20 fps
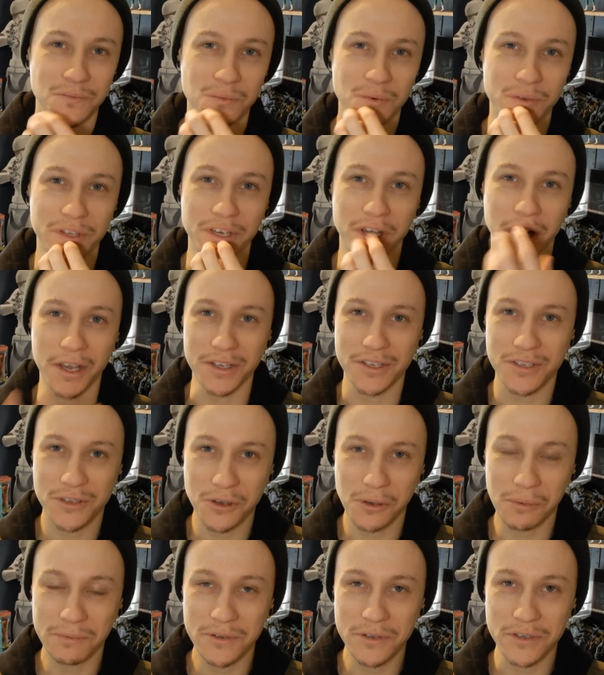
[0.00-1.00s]
Will the ice
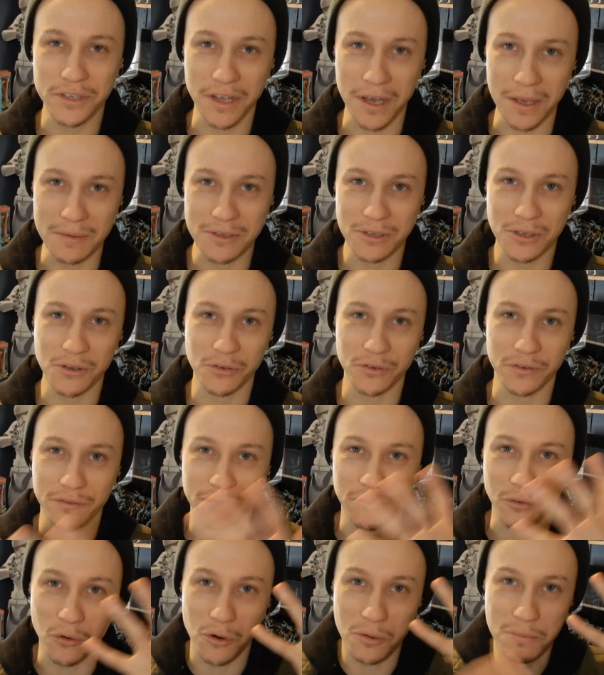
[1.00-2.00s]
sculptures and icicles
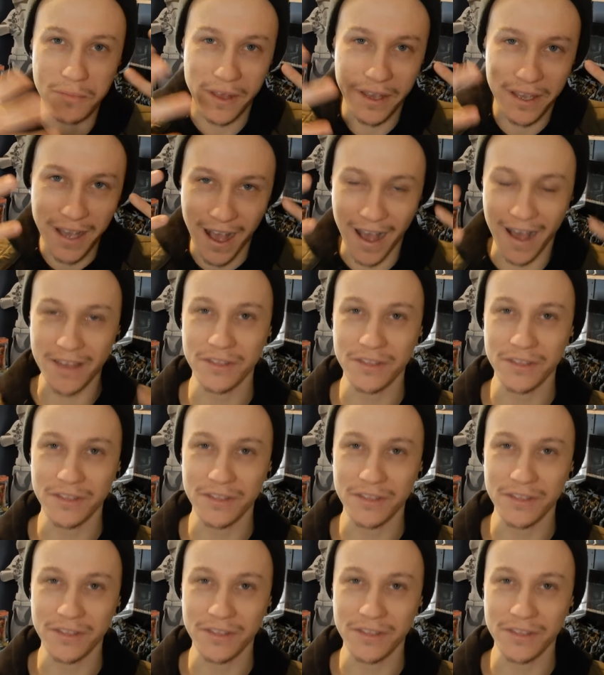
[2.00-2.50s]
form like